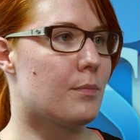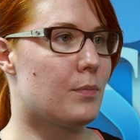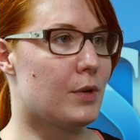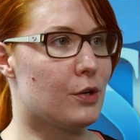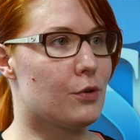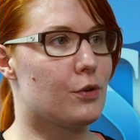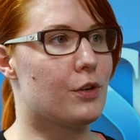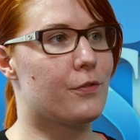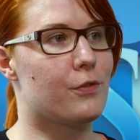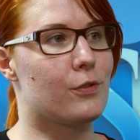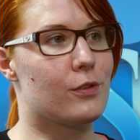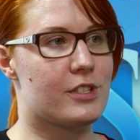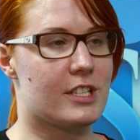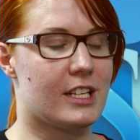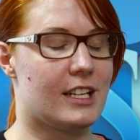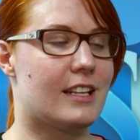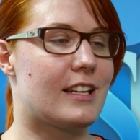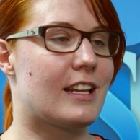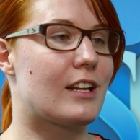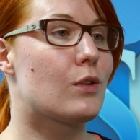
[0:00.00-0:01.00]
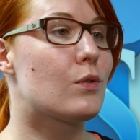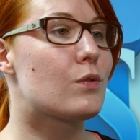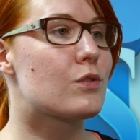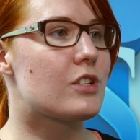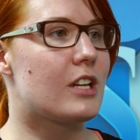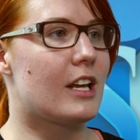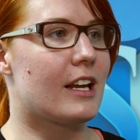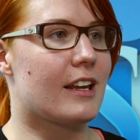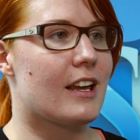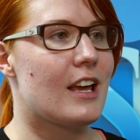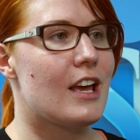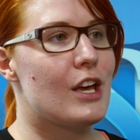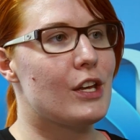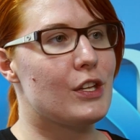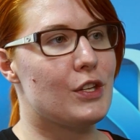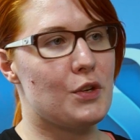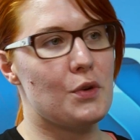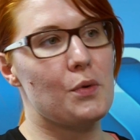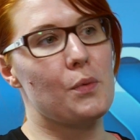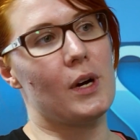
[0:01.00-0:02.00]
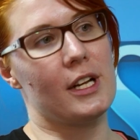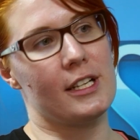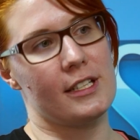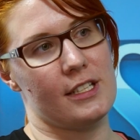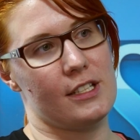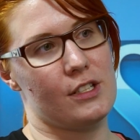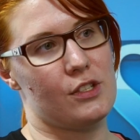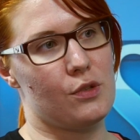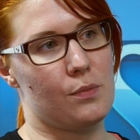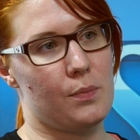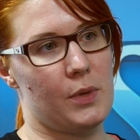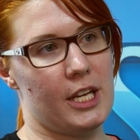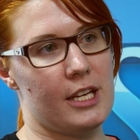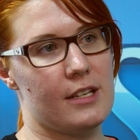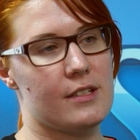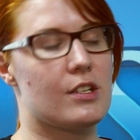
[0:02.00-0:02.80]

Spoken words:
beautiful city that looks like you want it to be.